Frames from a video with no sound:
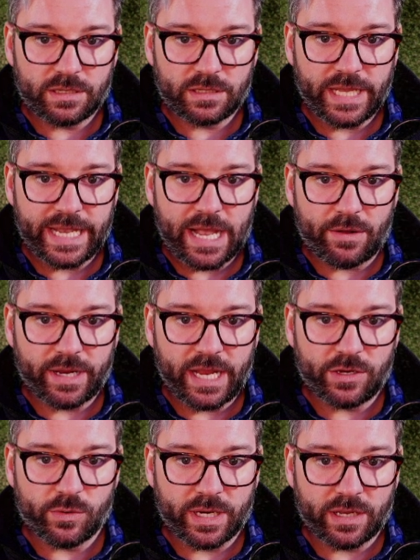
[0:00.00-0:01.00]
layout,
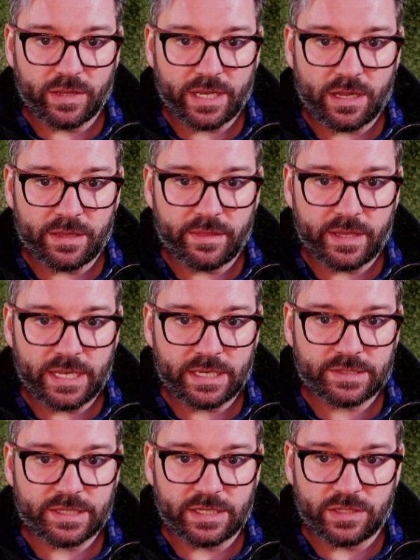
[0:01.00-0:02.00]
and you can click on
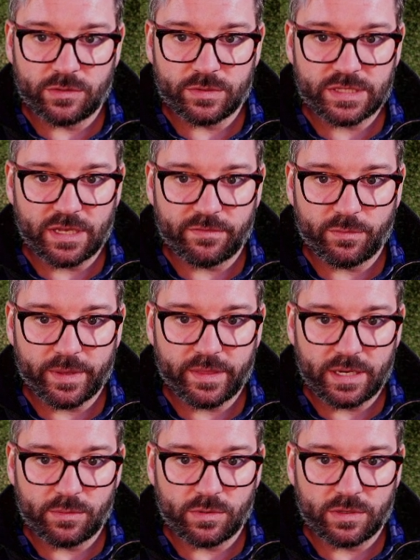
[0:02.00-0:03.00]
things and do stuff with
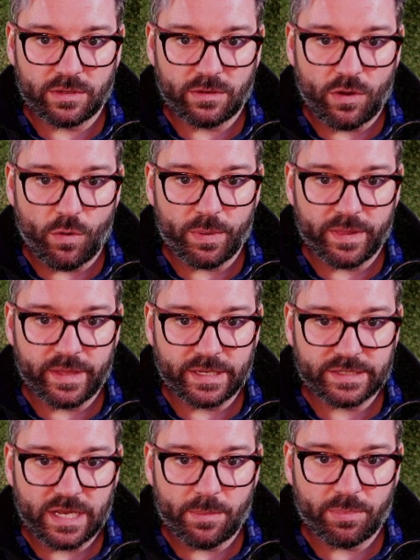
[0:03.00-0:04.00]
it. It will open things
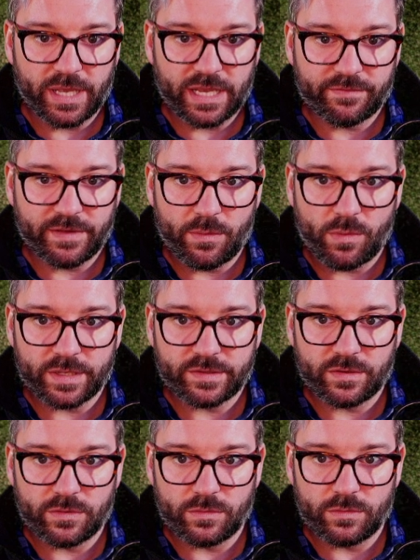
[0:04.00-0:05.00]
up. Like if I want
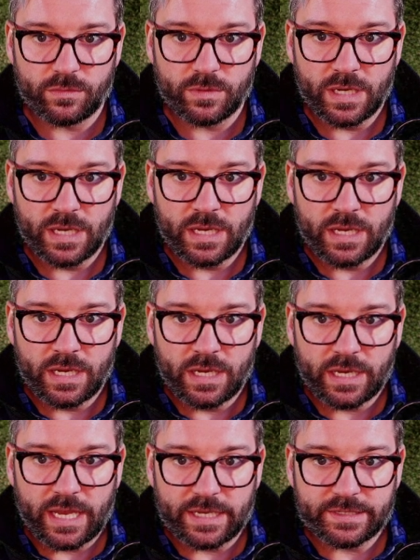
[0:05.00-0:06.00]
to
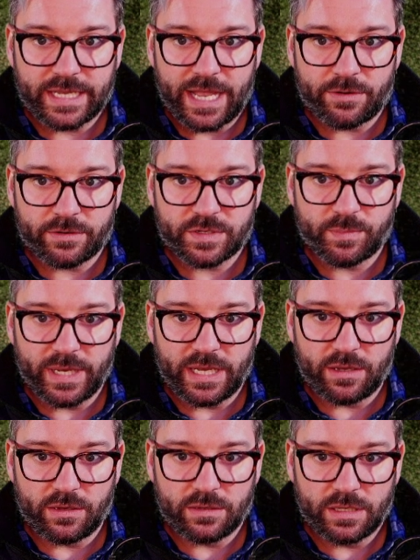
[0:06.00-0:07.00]
cast
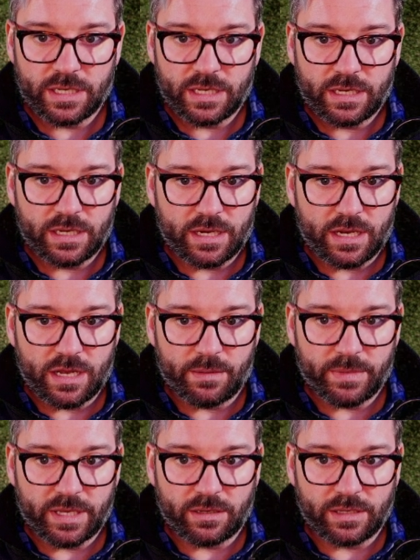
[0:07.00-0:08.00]
Counterspell,
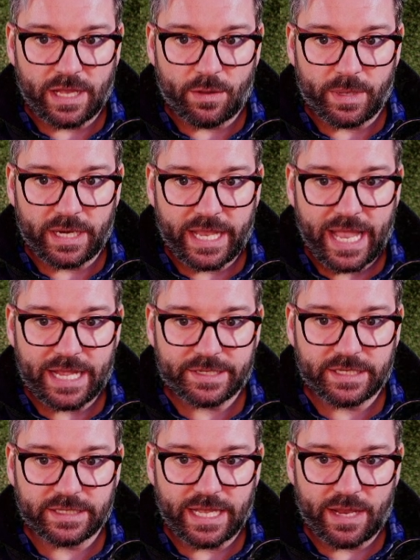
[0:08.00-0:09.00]
it'll allow me to
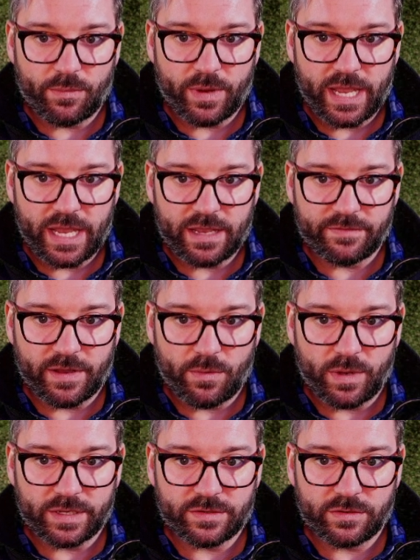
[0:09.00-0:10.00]
cast it that way. If I
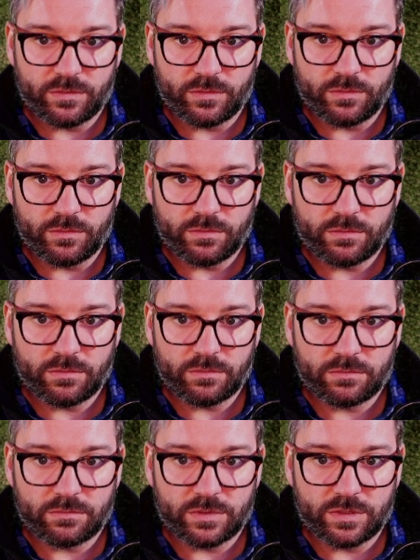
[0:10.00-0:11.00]
want to
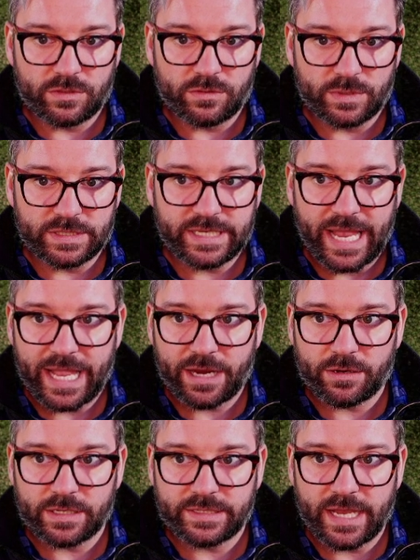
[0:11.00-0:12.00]
do a
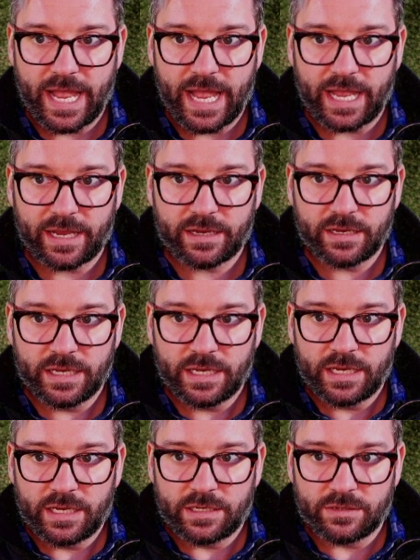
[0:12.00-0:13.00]
dagger attack,
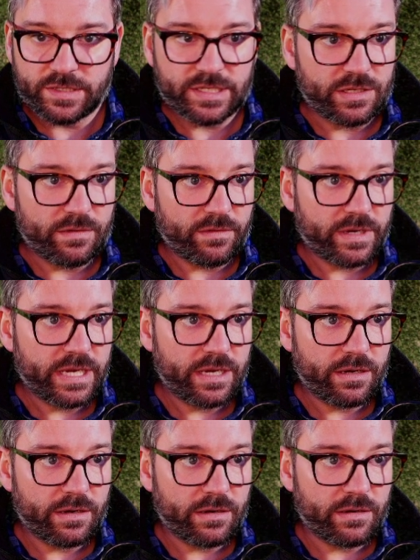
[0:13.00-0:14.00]
you'll see over
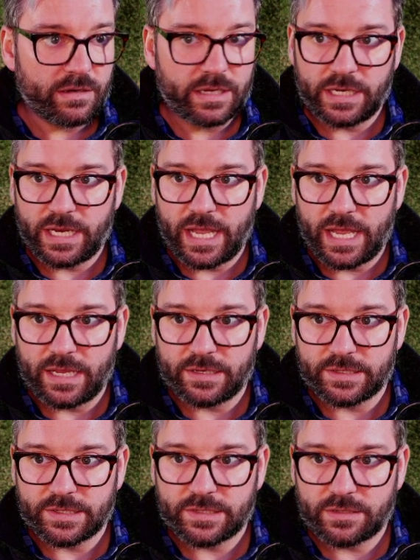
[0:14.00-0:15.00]
here it
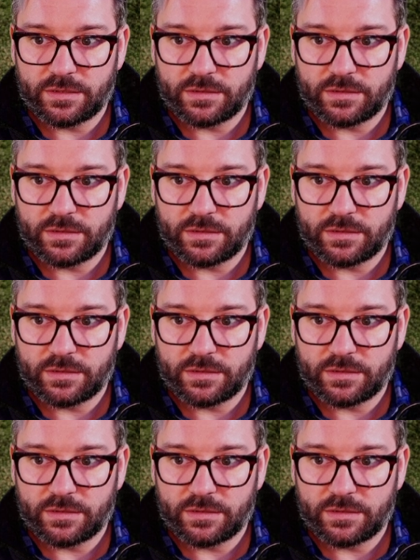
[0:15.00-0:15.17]
has